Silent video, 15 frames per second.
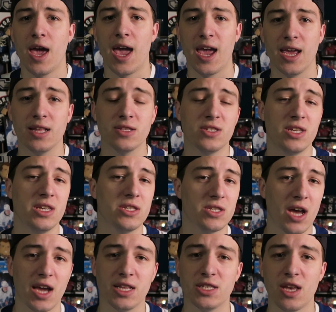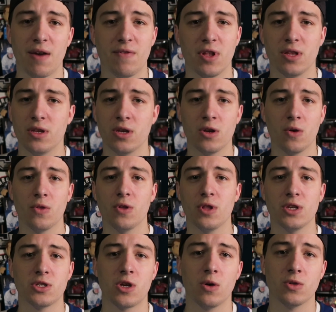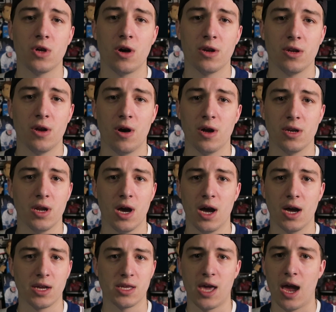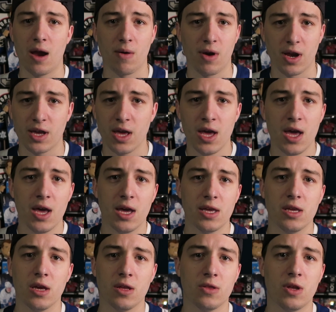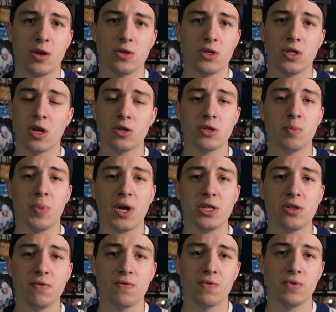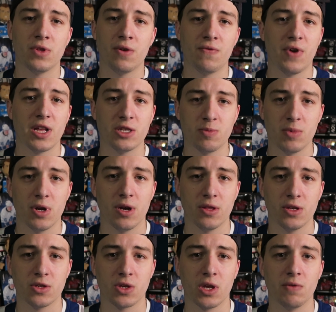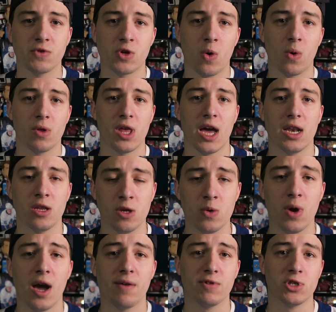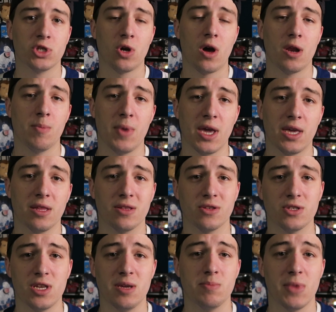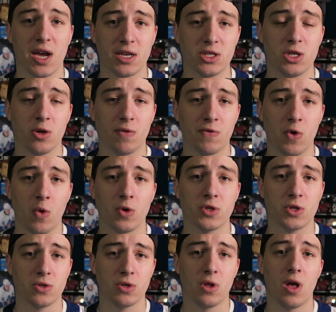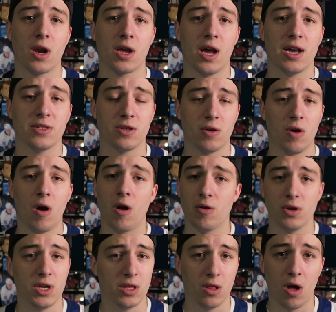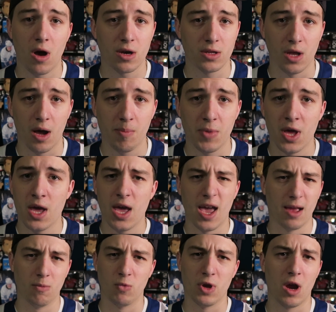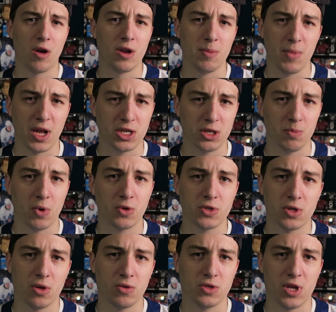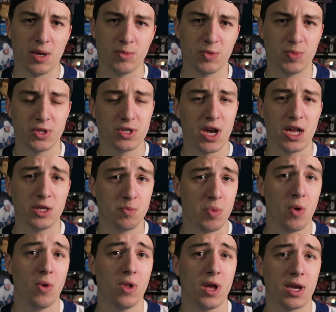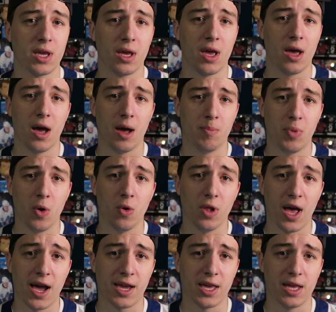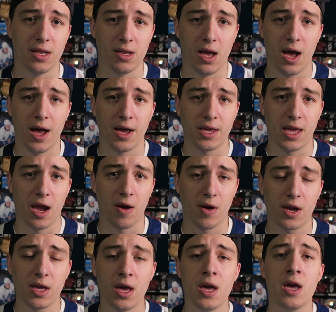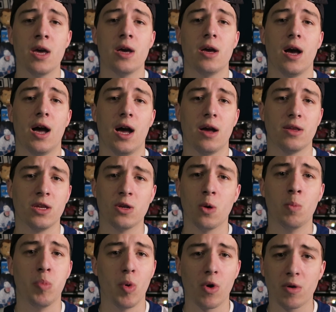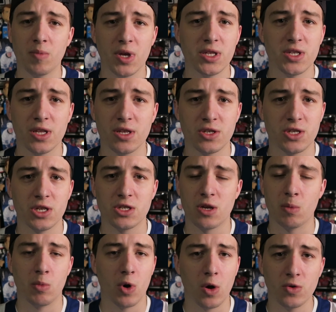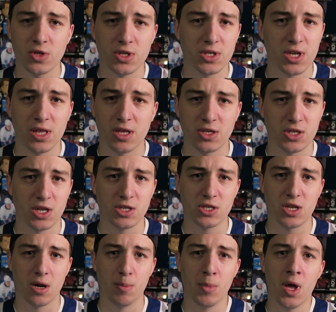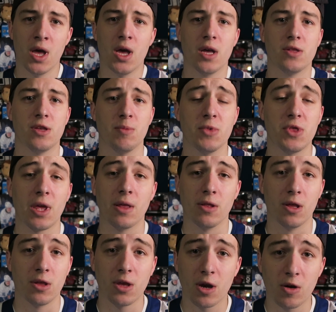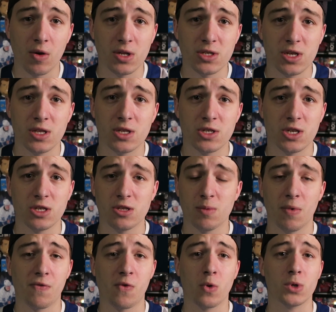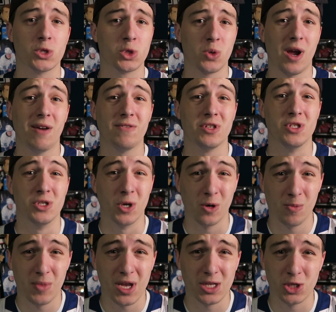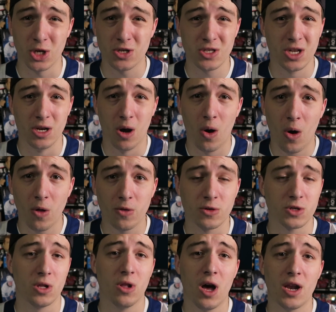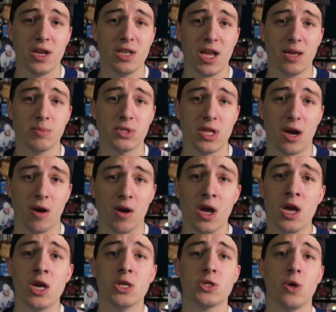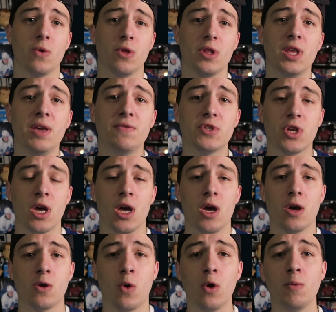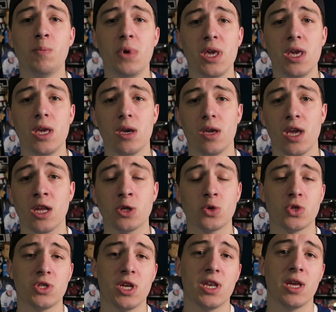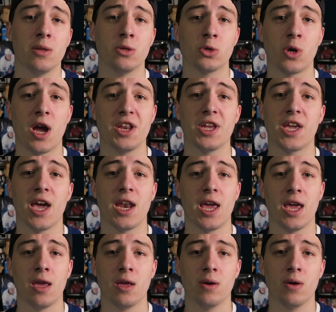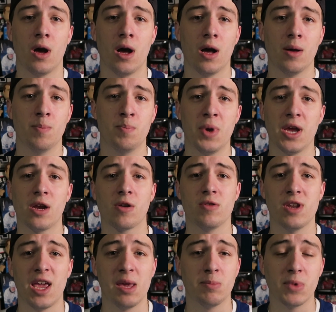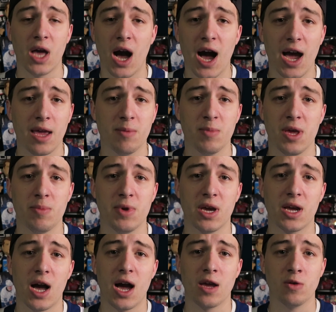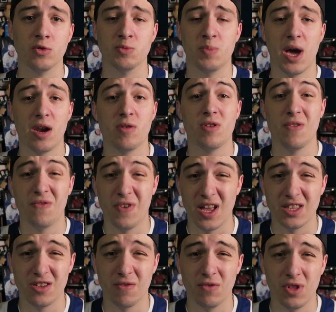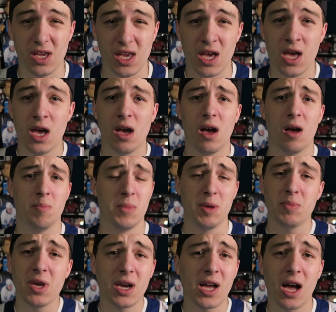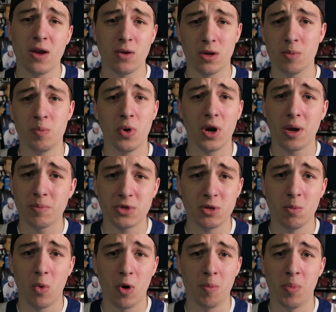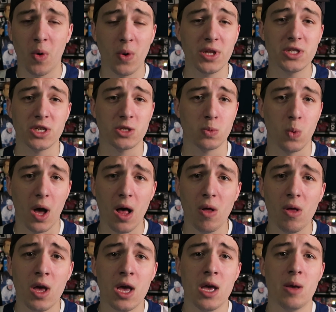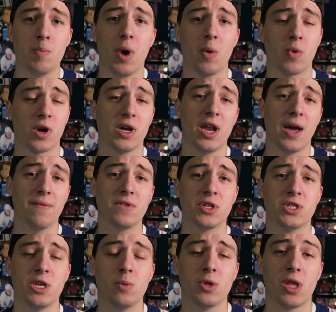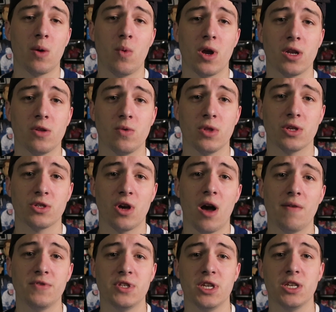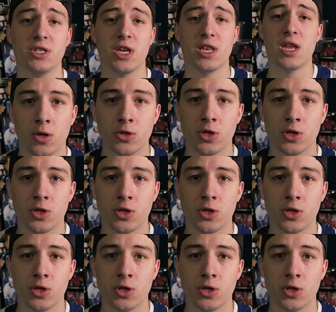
Hainsey, Zaitsev, and, you know, the list goes on and on. Carrick. There's a bunch of defensemen on this Leafs core that do have a shot at making this team next year. Of course, there's a lot of guys that are already locked up, and we already mentioned most of those names besides Polak and Carrick. Borgman's in the system, Rosen's in the system, Timothy Liljegren's in the system, of course, Travis Dermott, Justin Hall, there's a lot of names there. So the Leafs could be interested in trying to get a bigger name guy, maybe a guy who's better defensively, maybe a guy who can put up some more points as well. But we're gonna have to see what they want to do this offseason.